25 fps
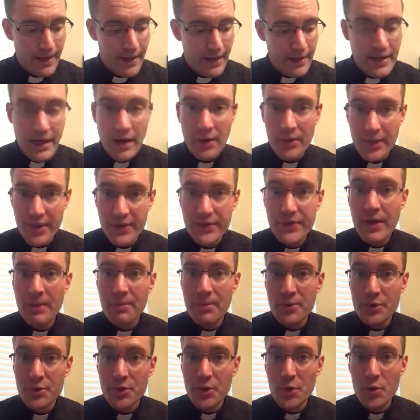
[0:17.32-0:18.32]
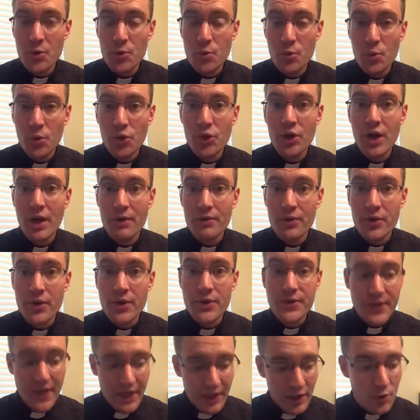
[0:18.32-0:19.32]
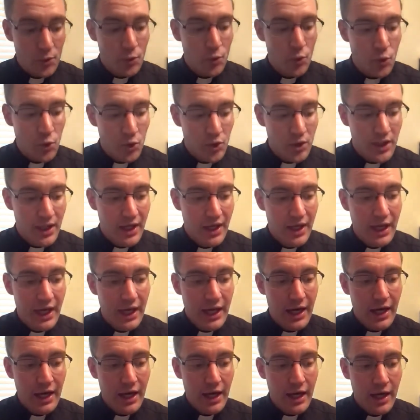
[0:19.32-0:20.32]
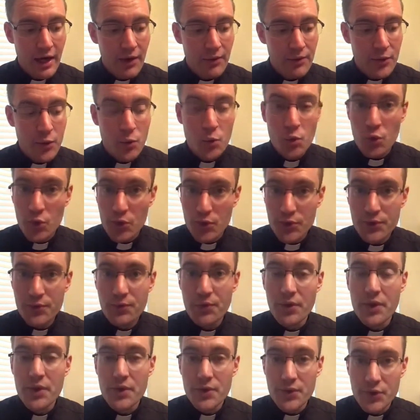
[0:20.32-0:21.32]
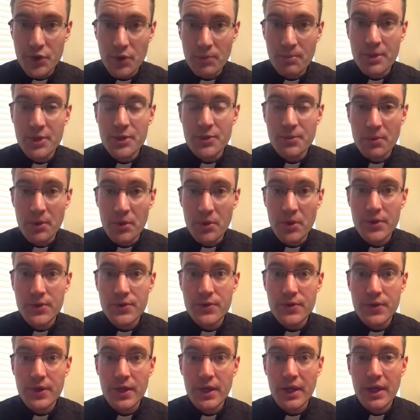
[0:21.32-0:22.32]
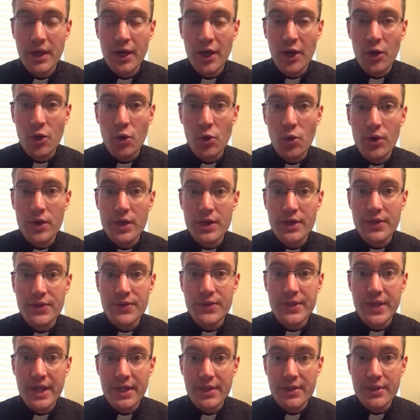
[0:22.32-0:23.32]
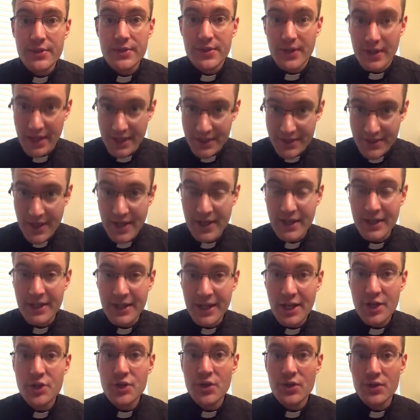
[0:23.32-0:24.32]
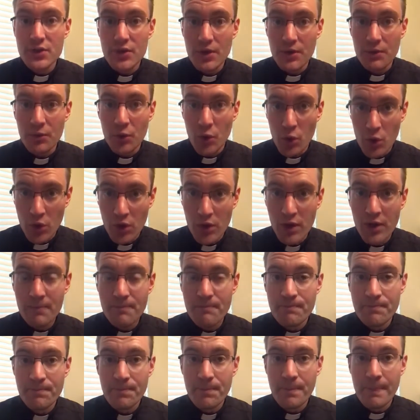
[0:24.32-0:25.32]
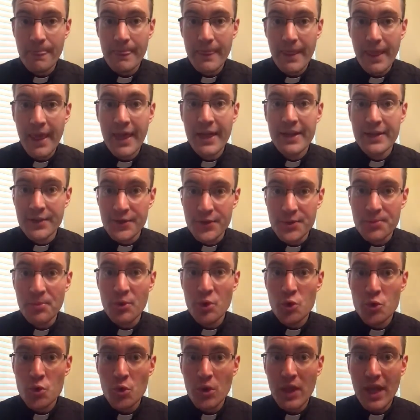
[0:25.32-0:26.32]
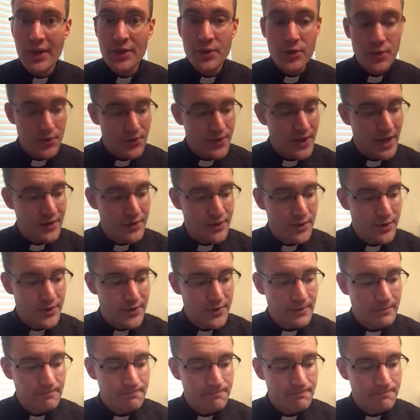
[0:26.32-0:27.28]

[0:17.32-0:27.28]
Now, in this episode, we'll cover the second rule of the rules for the discernment of spirits, according to Saint Ignatius of Loyola and his spiritual exercises.